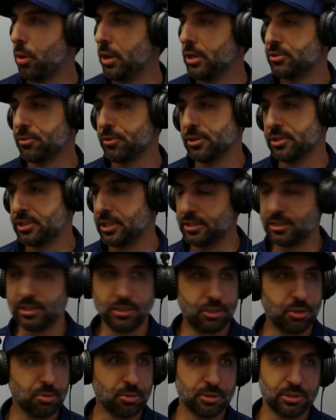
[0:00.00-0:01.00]
for a
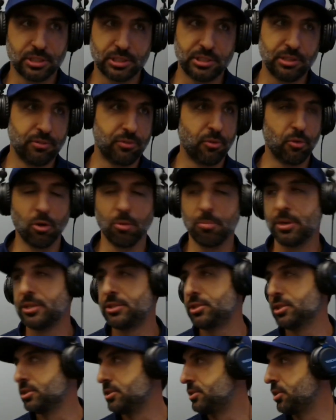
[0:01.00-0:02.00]
62 or 64, but it's
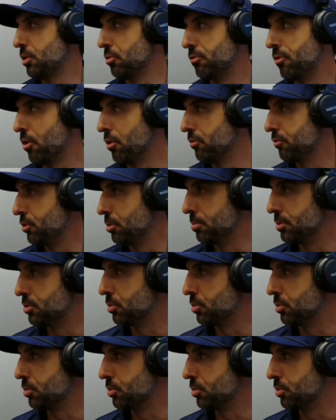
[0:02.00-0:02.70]
just so far and few between.